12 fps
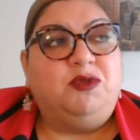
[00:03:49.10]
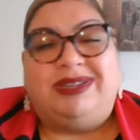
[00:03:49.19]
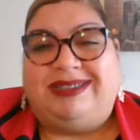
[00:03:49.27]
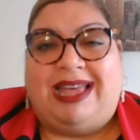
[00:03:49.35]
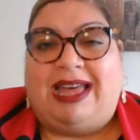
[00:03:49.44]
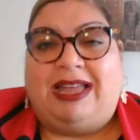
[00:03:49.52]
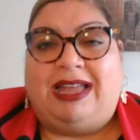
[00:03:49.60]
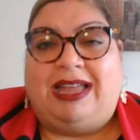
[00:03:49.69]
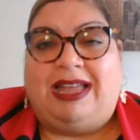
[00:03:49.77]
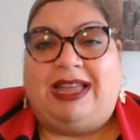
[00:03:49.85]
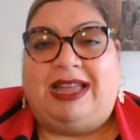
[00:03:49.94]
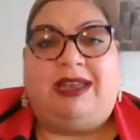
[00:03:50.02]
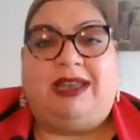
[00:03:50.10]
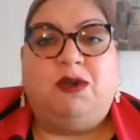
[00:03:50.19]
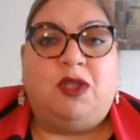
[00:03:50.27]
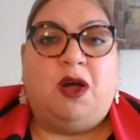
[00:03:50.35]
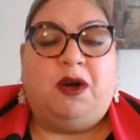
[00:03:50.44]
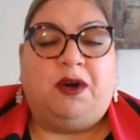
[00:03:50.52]
a standard that
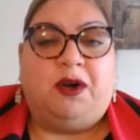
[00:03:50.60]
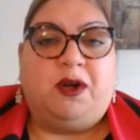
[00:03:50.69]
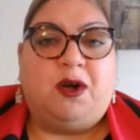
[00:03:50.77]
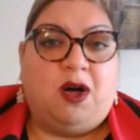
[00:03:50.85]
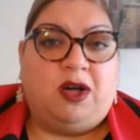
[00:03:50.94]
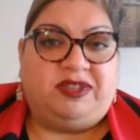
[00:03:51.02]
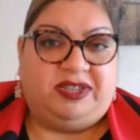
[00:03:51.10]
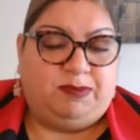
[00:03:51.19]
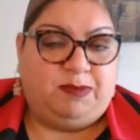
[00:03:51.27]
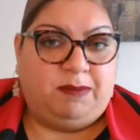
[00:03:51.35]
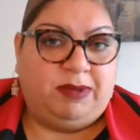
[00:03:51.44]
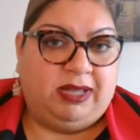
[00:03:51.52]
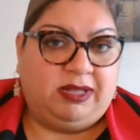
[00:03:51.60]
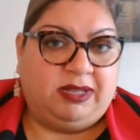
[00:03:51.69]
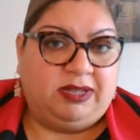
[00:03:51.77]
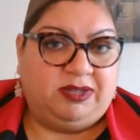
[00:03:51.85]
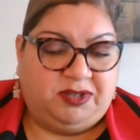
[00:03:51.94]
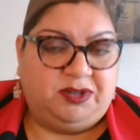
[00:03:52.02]
no longer causes public
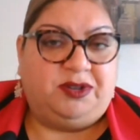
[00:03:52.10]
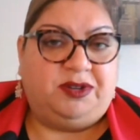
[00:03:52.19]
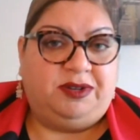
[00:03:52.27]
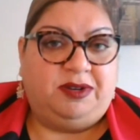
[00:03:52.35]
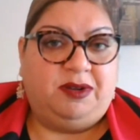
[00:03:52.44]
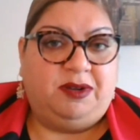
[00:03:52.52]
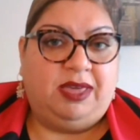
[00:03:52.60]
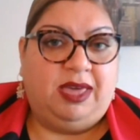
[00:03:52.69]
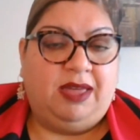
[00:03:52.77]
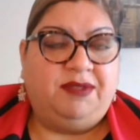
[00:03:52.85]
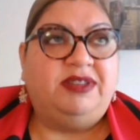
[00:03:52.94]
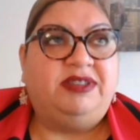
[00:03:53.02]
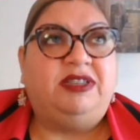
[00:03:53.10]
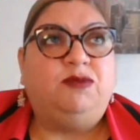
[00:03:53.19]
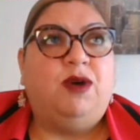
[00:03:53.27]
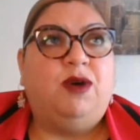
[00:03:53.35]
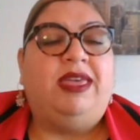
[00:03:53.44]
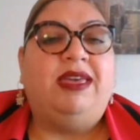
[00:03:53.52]
concern, okay? And this
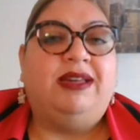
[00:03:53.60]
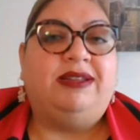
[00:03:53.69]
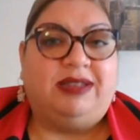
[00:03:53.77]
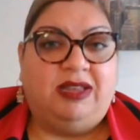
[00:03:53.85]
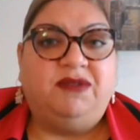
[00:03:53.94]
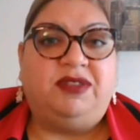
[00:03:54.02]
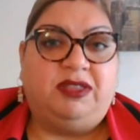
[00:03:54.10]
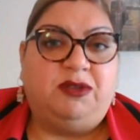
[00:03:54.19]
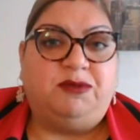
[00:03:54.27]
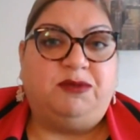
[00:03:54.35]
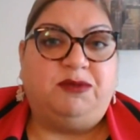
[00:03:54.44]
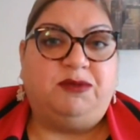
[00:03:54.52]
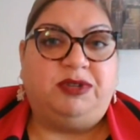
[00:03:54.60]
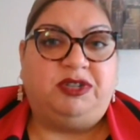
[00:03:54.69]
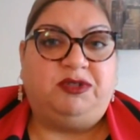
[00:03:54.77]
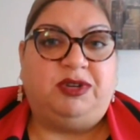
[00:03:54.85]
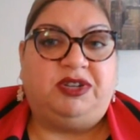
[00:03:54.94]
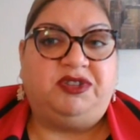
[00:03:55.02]
is why he has lifted the
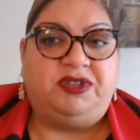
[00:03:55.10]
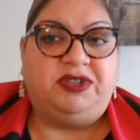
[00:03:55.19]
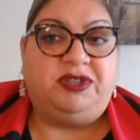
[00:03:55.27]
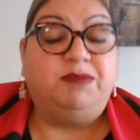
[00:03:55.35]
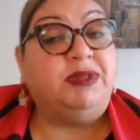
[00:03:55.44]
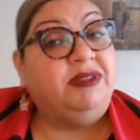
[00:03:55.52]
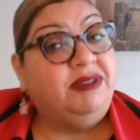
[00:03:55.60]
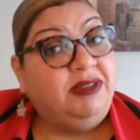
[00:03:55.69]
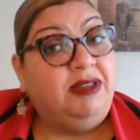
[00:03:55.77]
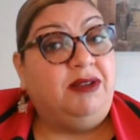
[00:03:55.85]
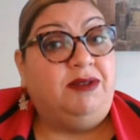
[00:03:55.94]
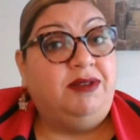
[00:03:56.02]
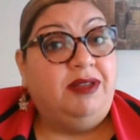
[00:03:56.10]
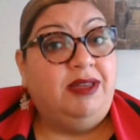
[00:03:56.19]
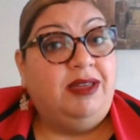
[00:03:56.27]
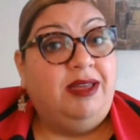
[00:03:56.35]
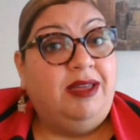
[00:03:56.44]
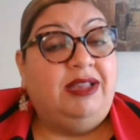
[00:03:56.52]
restrictions. But still,
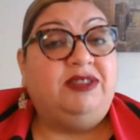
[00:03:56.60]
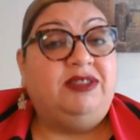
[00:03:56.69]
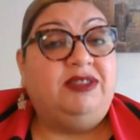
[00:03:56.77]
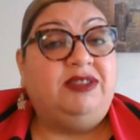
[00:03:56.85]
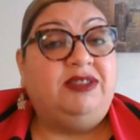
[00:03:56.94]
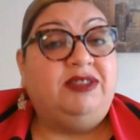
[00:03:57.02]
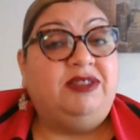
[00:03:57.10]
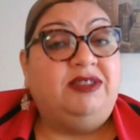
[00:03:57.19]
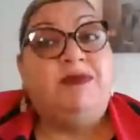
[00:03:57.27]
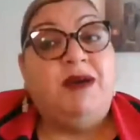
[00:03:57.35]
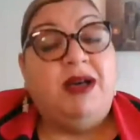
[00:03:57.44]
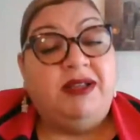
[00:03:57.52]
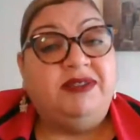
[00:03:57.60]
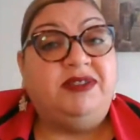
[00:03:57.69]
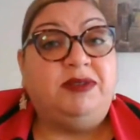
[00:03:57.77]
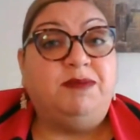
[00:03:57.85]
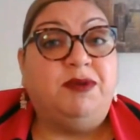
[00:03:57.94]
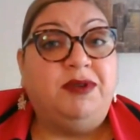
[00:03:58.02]
let's all be
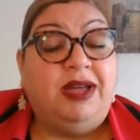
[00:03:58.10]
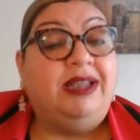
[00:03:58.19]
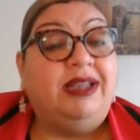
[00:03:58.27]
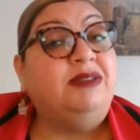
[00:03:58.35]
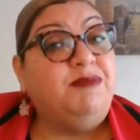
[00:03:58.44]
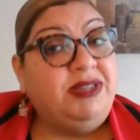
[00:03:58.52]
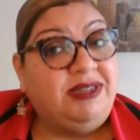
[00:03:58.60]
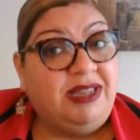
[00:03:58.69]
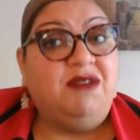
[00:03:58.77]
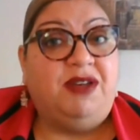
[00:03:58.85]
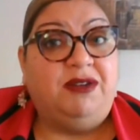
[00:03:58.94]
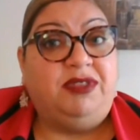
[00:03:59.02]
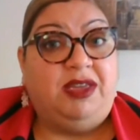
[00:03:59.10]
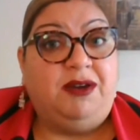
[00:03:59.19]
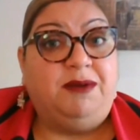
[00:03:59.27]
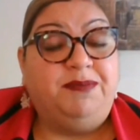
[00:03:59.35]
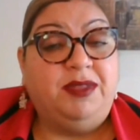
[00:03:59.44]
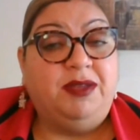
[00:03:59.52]
responsible and let's be safe out there,